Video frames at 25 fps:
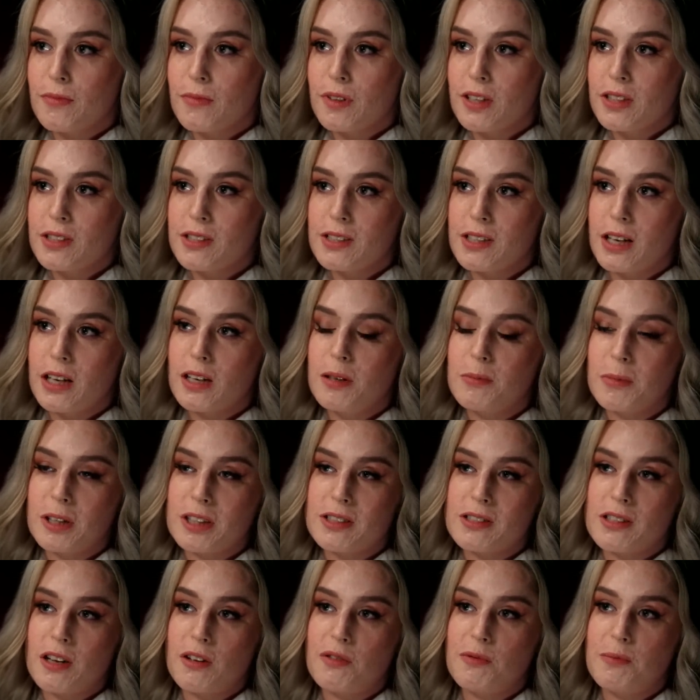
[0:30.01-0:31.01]
seeing
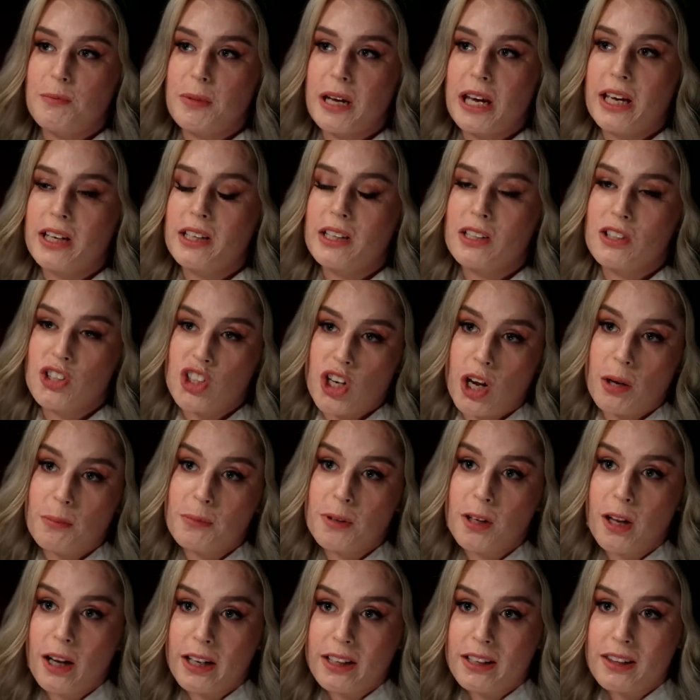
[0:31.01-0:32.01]
myself bandaged up
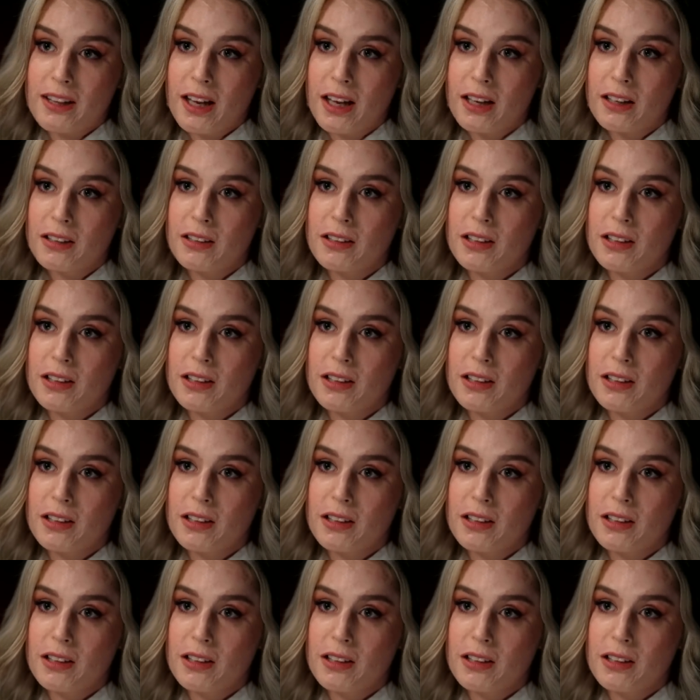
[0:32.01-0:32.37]
like that